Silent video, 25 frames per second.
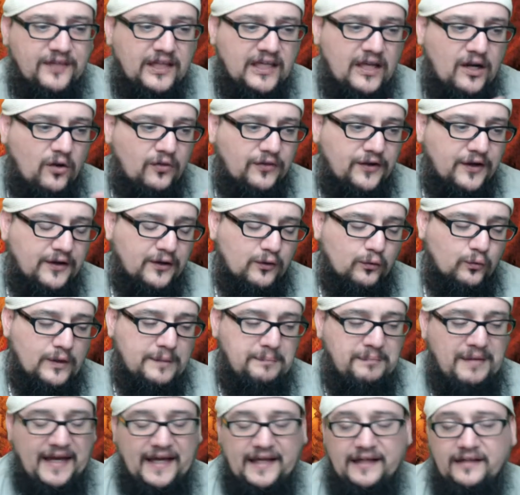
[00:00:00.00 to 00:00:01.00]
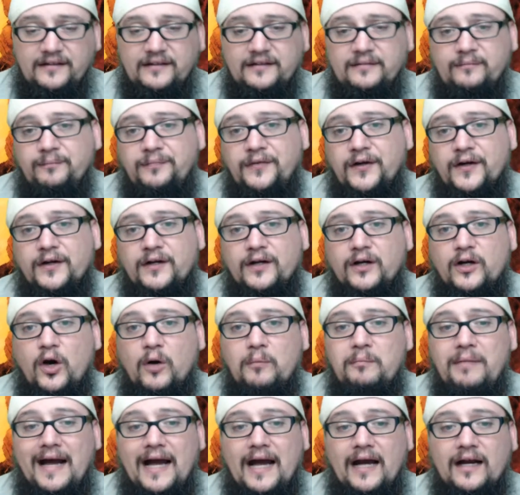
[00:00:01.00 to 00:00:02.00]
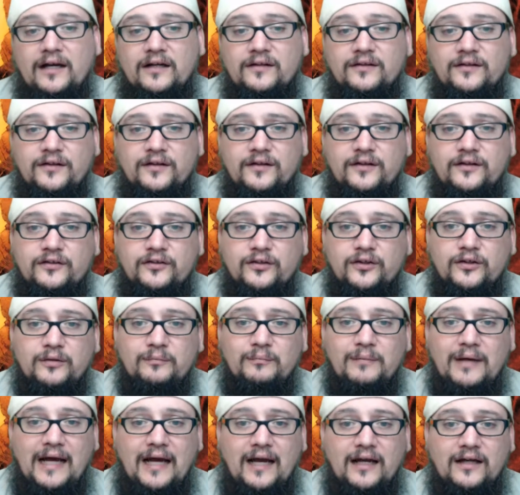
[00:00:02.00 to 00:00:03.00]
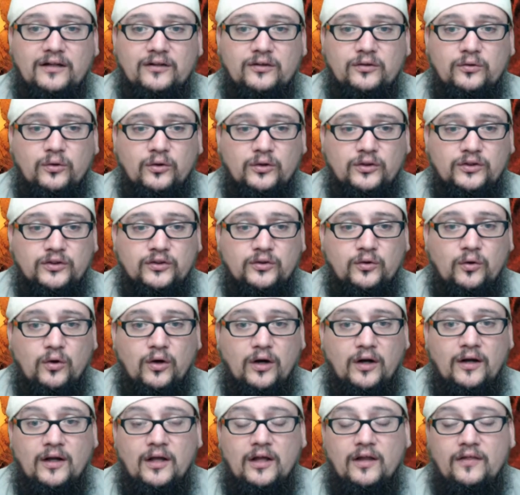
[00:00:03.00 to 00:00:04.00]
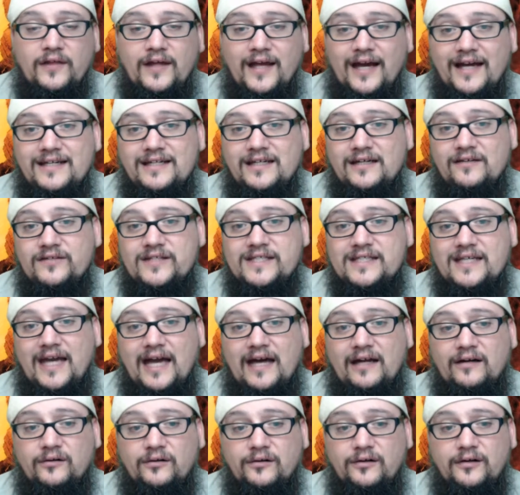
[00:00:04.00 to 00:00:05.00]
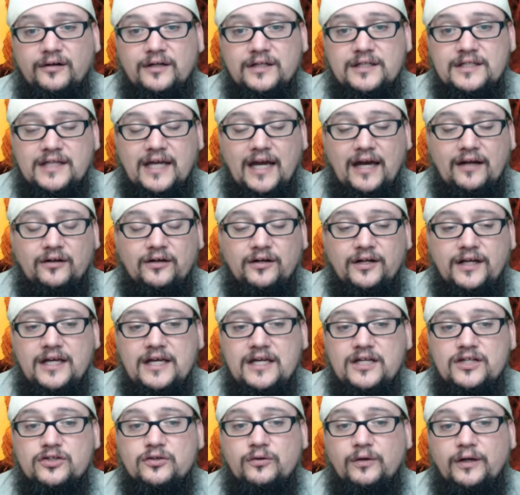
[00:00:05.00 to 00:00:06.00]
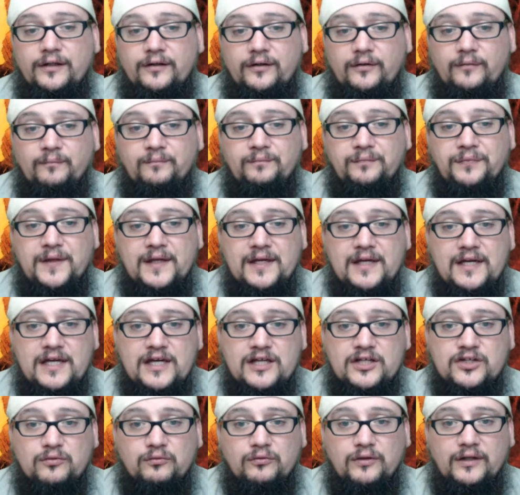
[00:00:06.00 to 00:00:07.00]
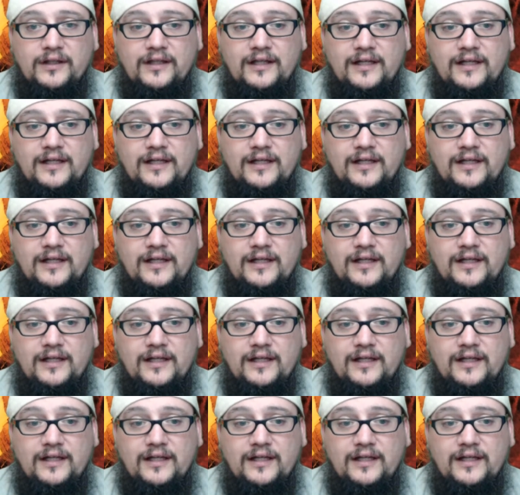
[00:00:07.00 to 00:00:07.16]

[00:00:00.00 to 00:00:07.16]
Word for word: you know, they're going to repent, they're going to go back, they're going to turn back towards Torah. The idea of scattered, scattered Israel is